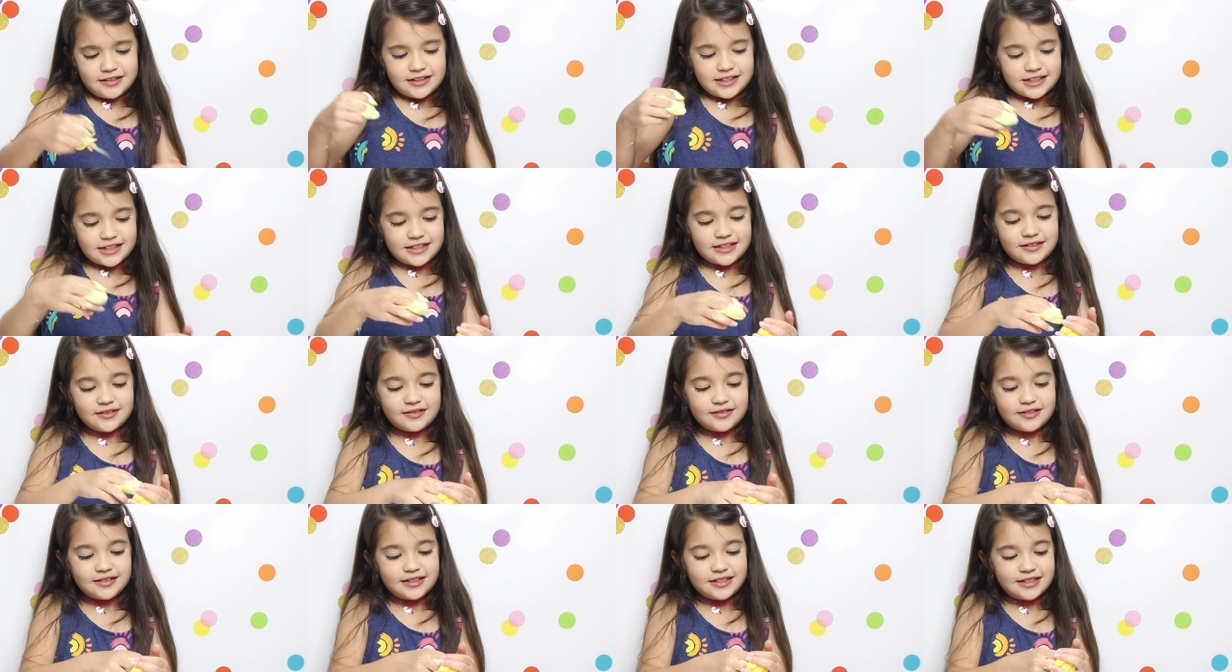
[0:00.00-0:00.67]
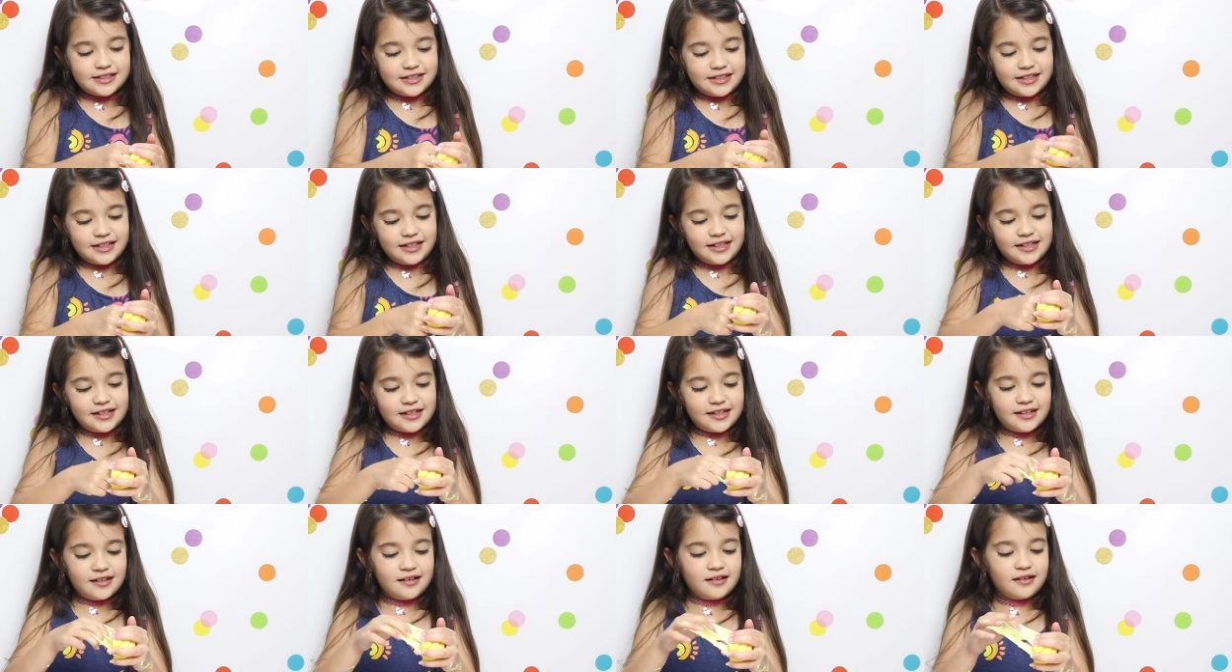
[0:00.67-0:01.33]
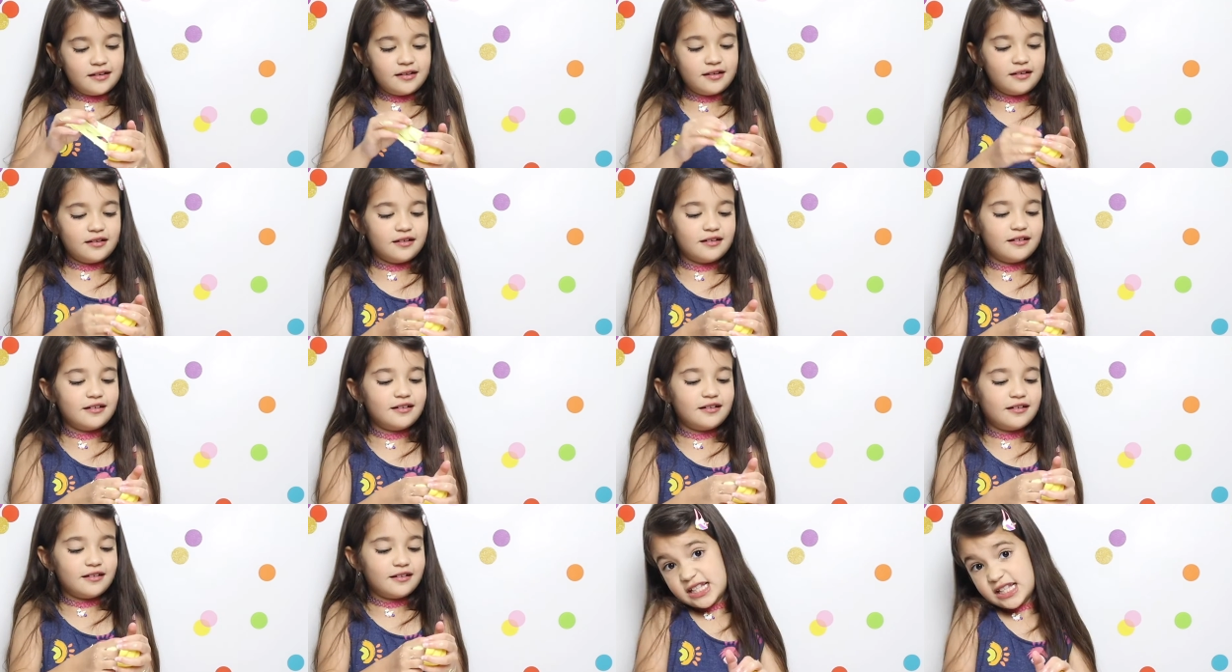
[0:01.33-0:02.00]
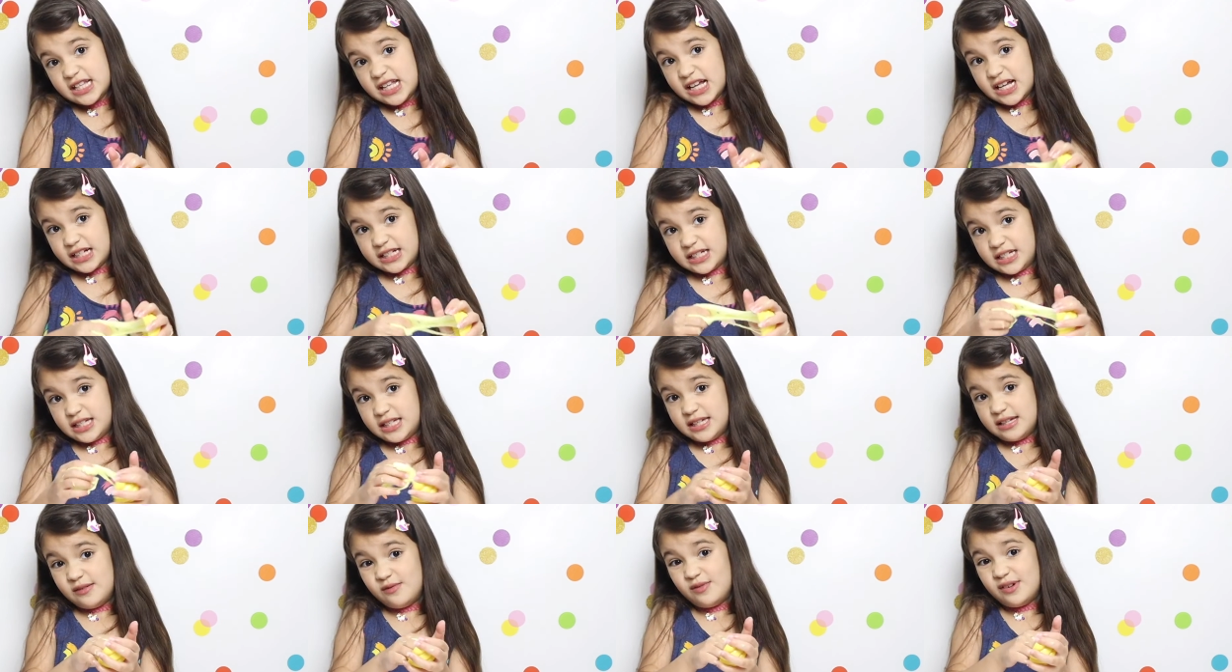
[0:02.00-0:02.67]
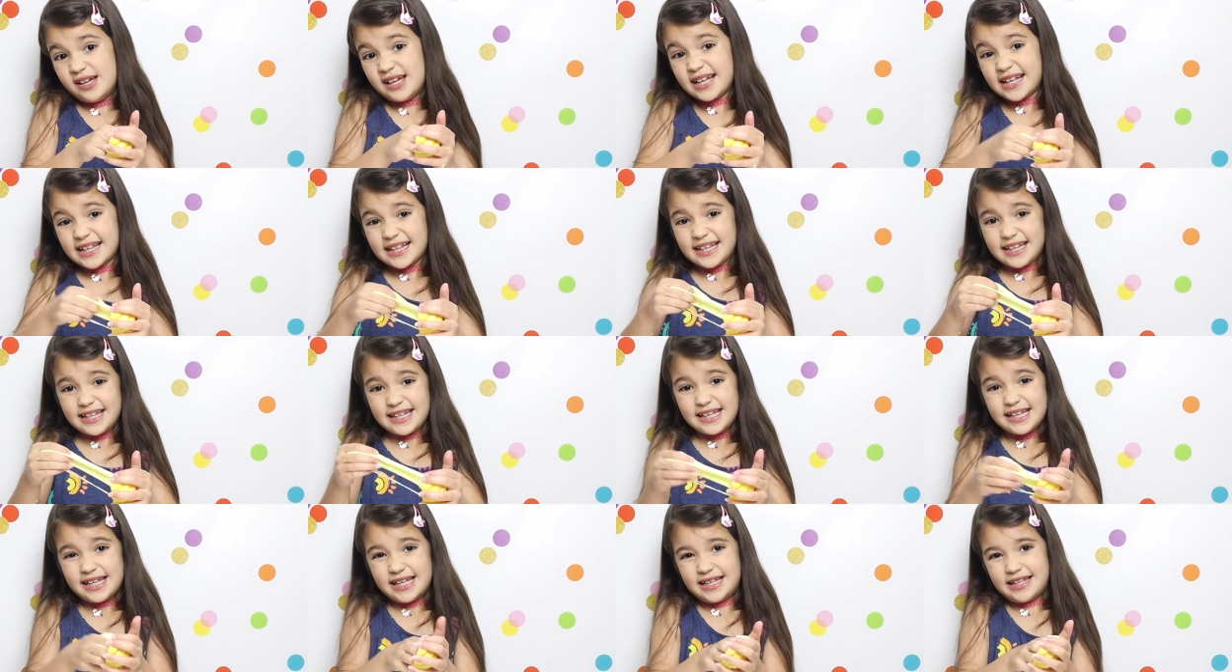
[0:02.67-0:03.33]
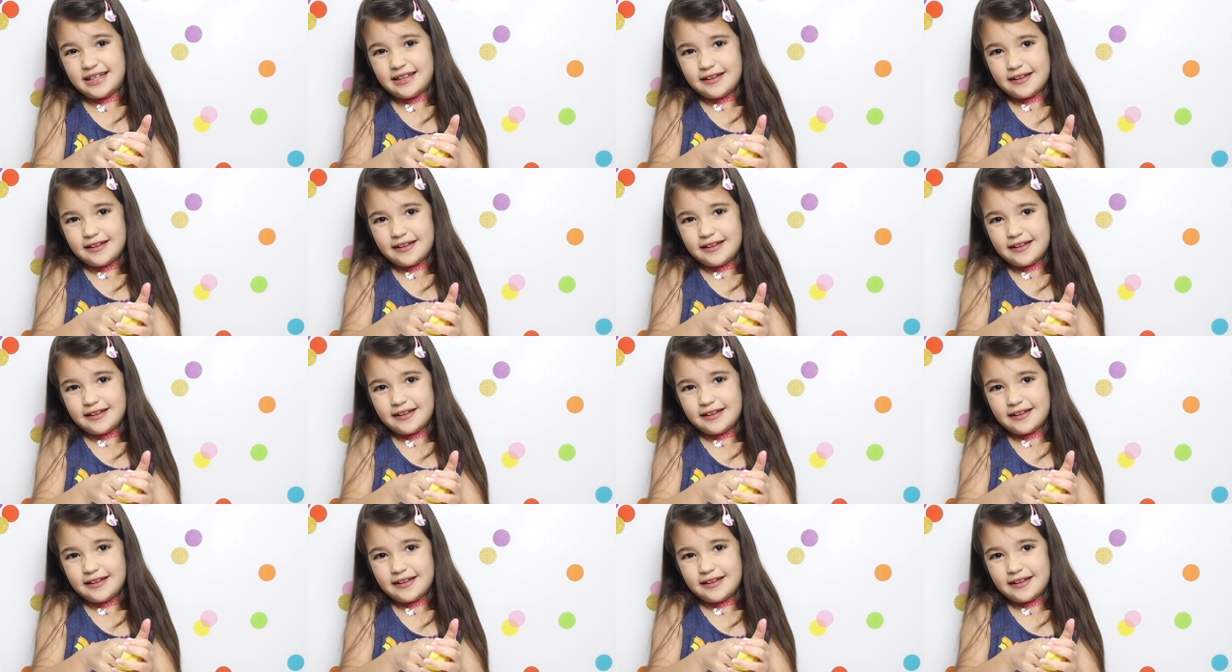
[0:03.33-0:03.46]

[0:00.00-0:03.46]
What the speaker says: so cute. Sticky, wicky.